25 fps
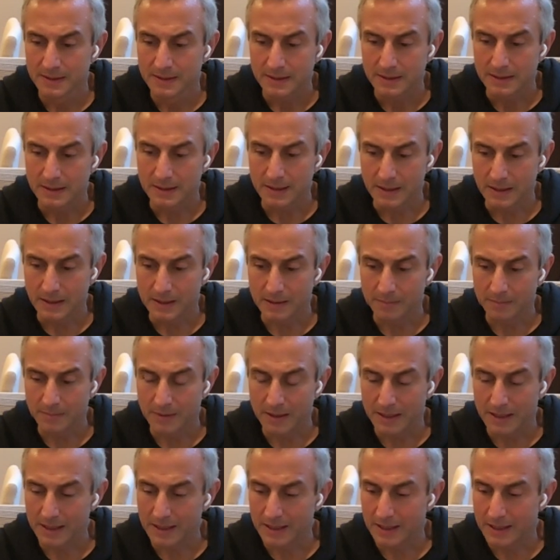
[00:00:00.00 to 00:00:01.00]

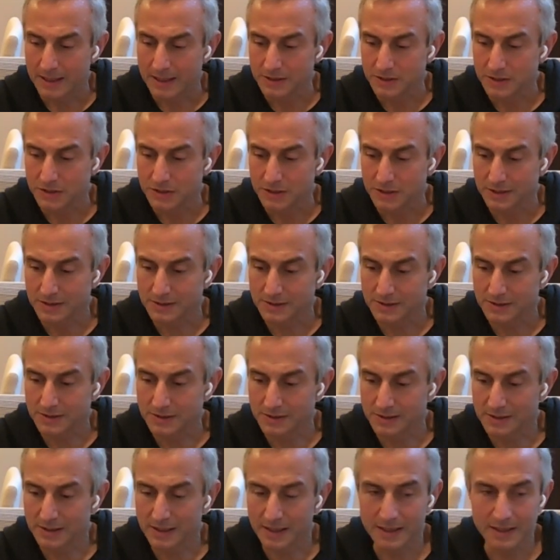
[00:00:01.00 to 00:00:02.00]
And I just
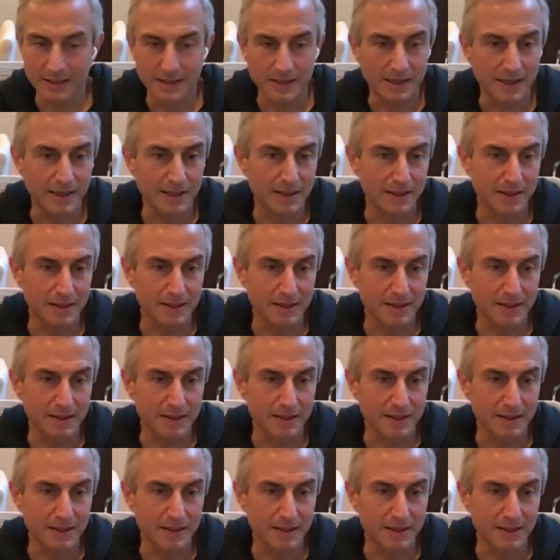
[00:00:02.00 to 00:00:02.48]
decided, I